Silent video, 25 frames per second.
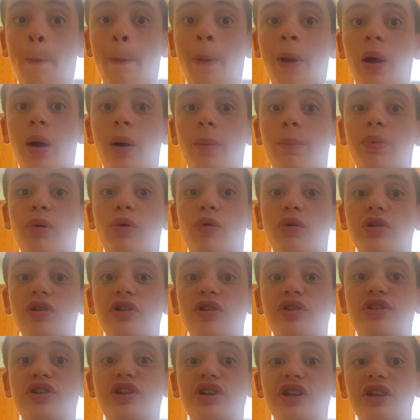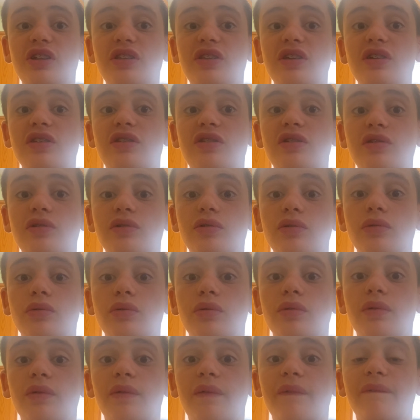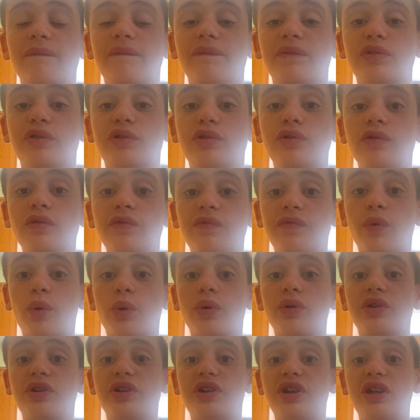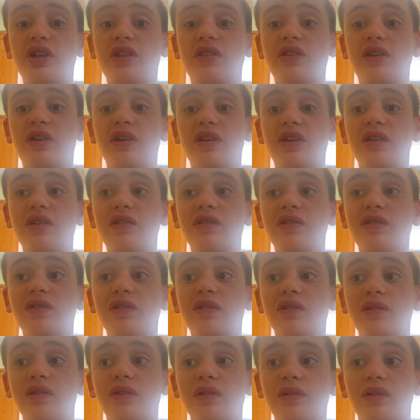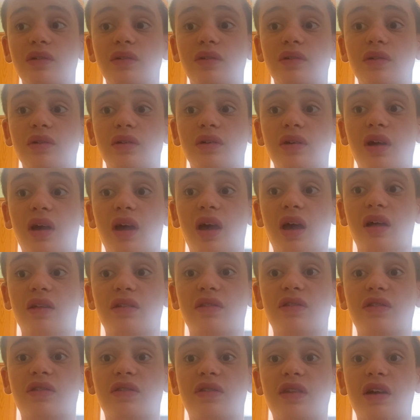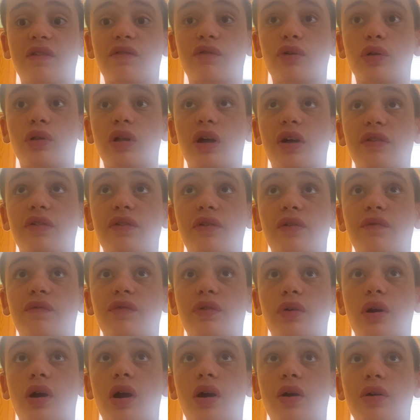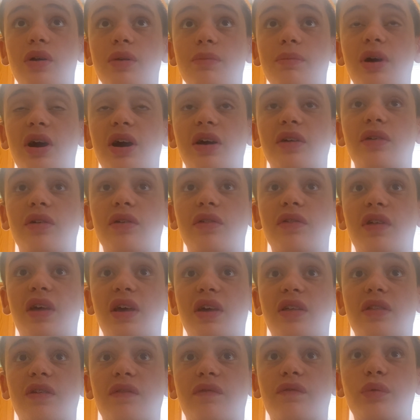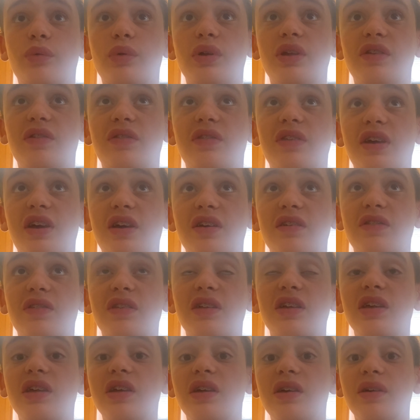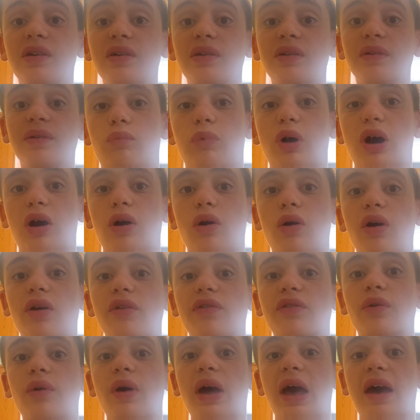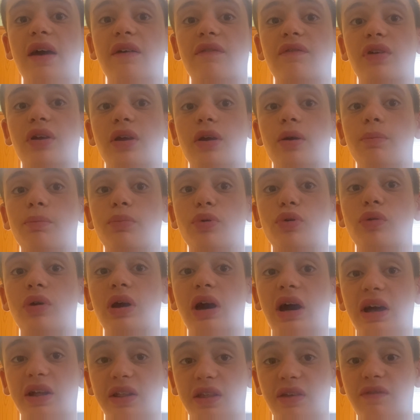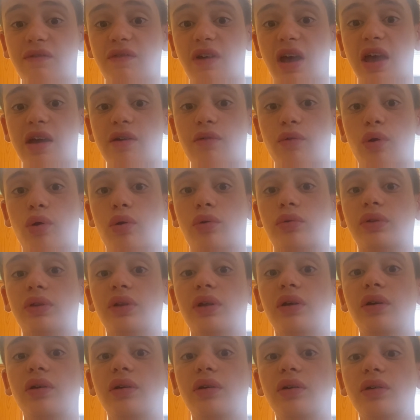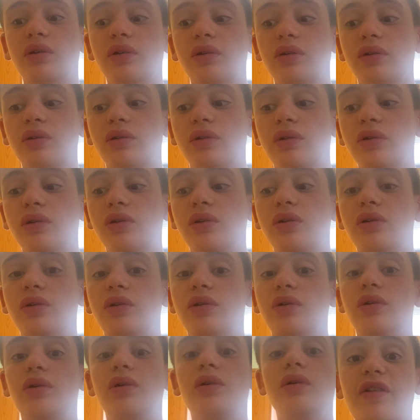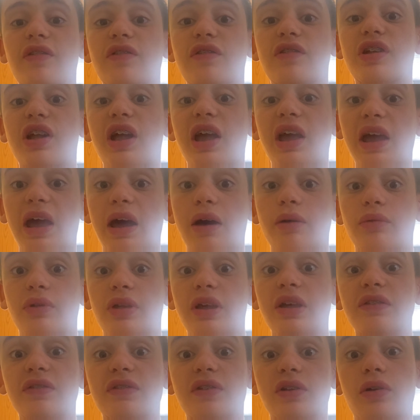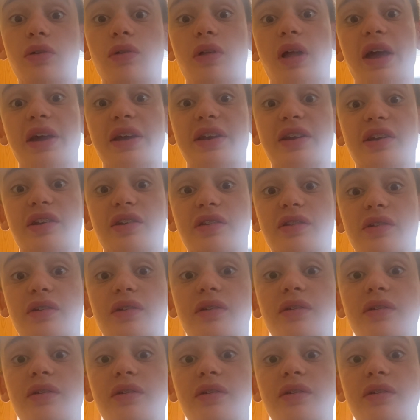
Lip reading: a Porsche GT2, 2 Ford GTs, and several other Ferrari models like the 360, while also having a Bugatti Veyron. Let's check out this collection.